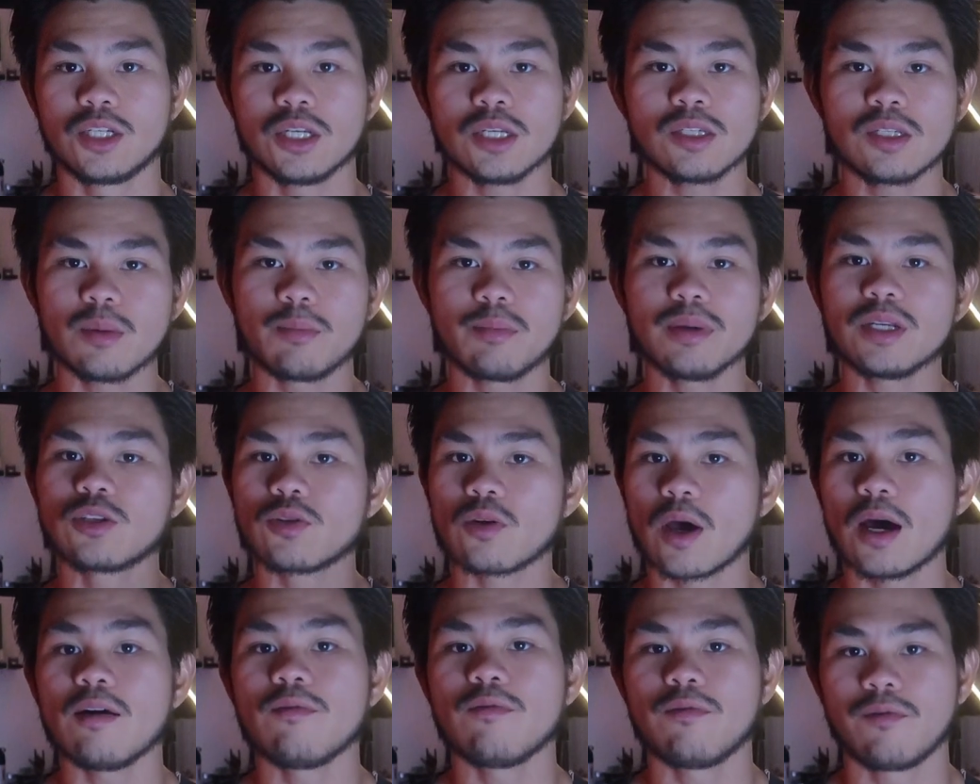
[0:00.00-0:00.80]
just a bit
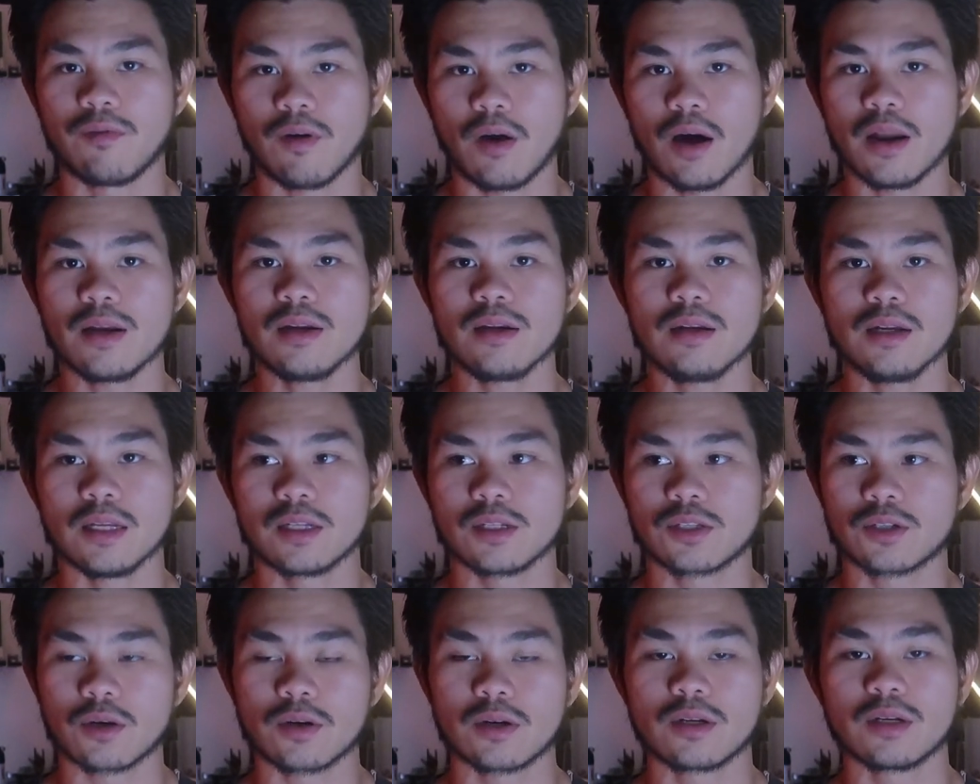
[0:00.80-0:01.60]
to have fun in
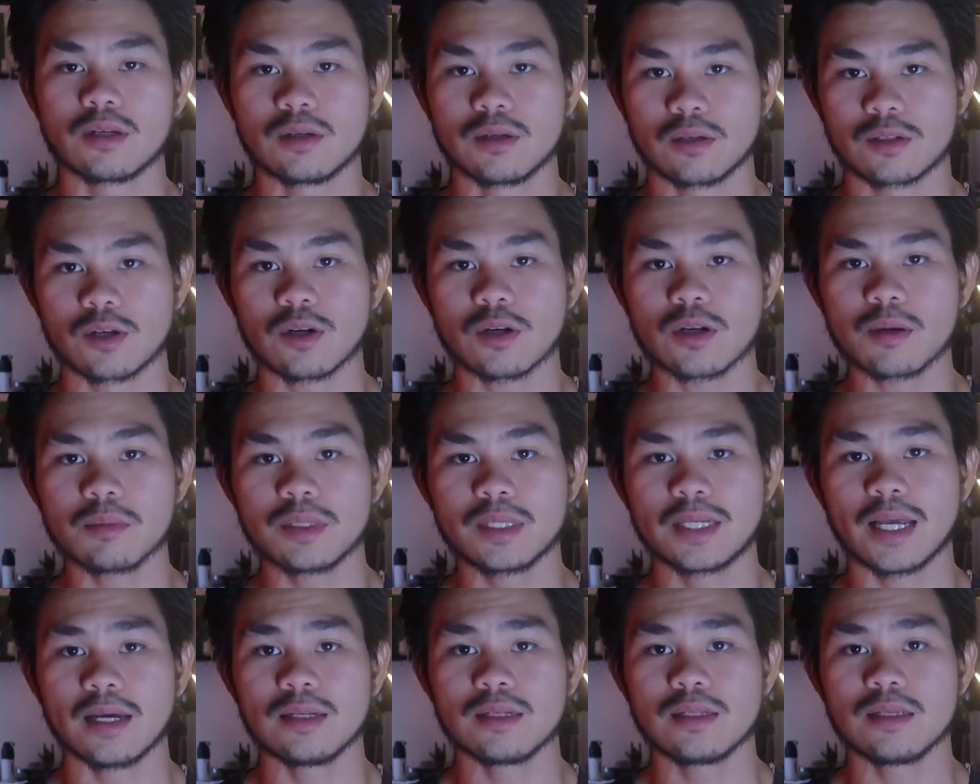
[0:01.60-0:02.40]
certain
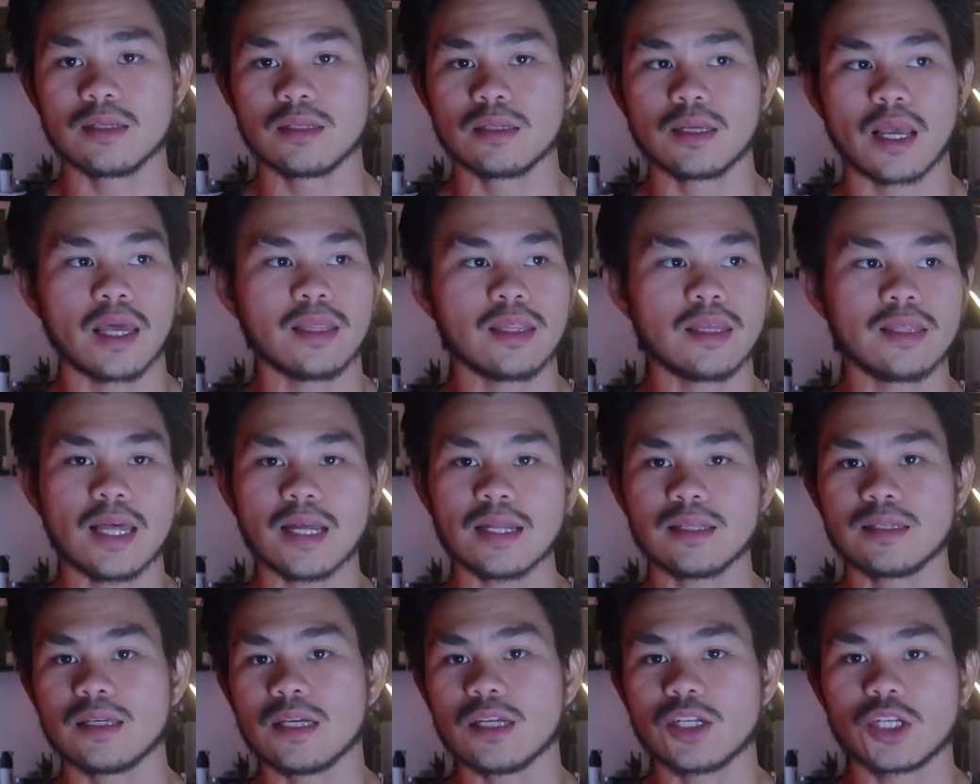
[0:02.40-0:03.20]
circumstances. And then
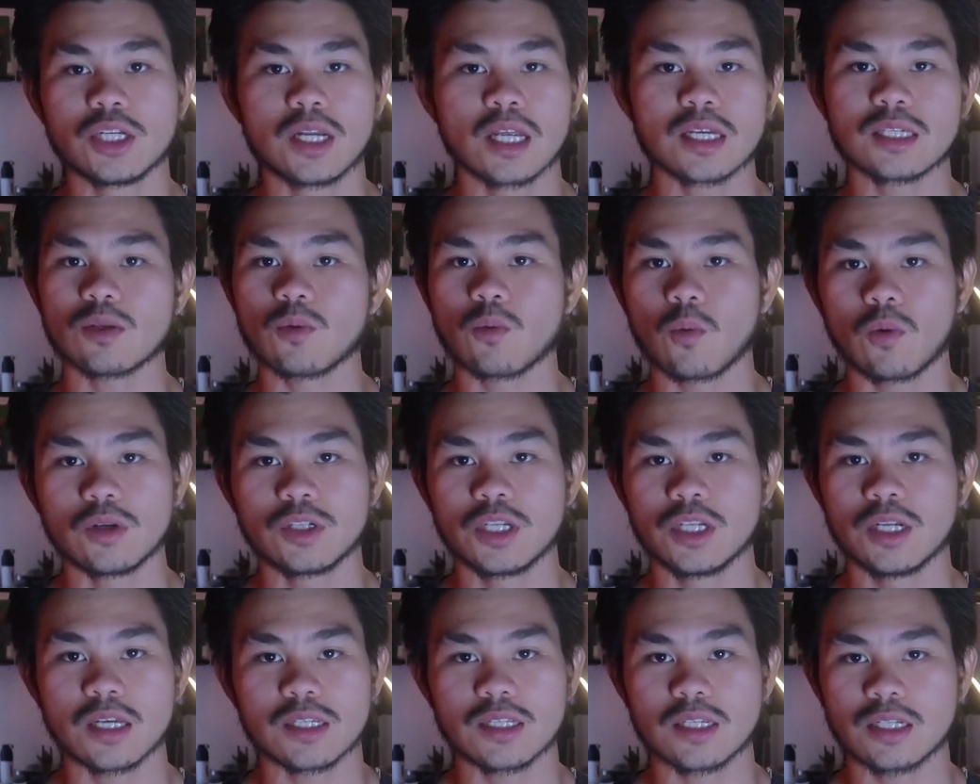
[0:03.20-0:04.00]
that's it. She
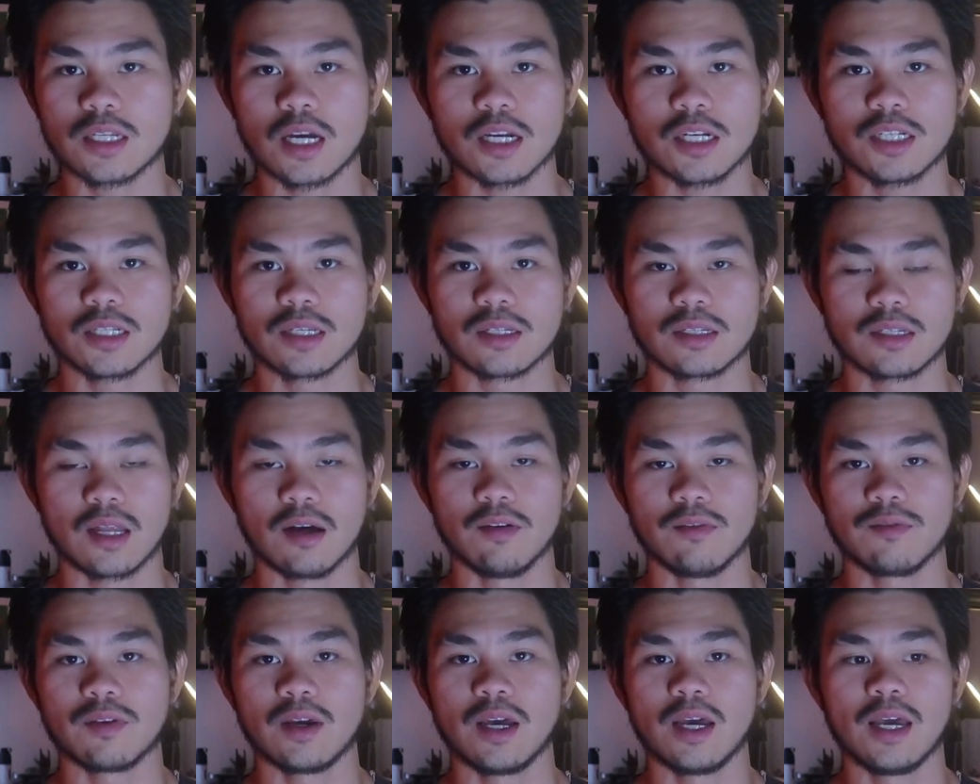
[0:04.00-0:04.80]
doesn't touch the
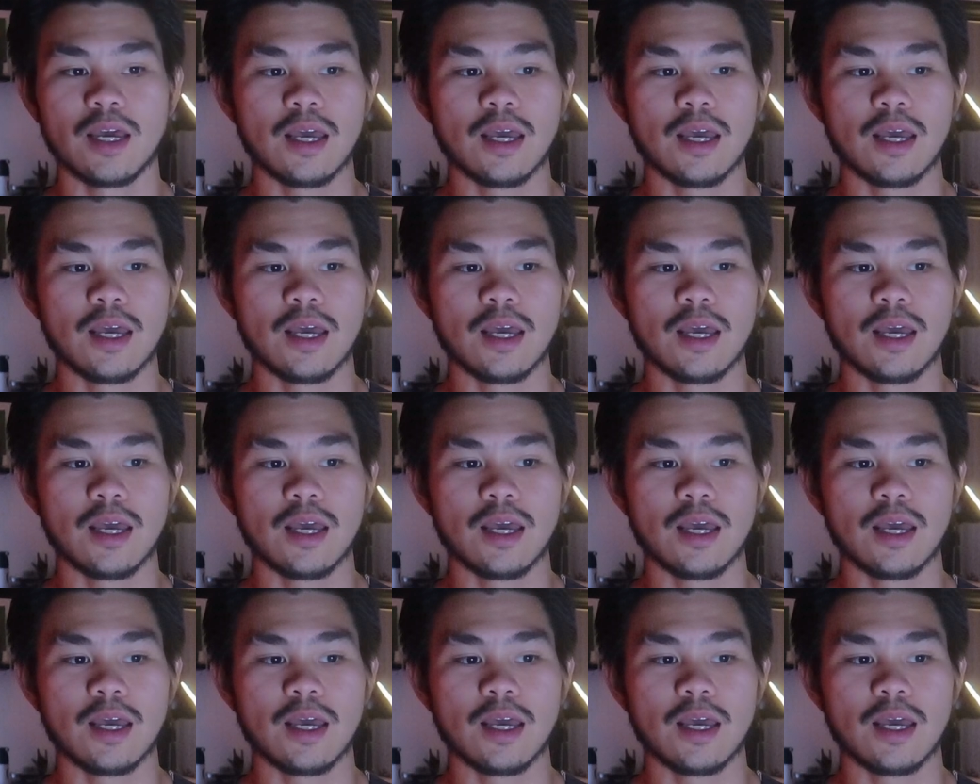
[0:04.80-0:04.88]
stuff.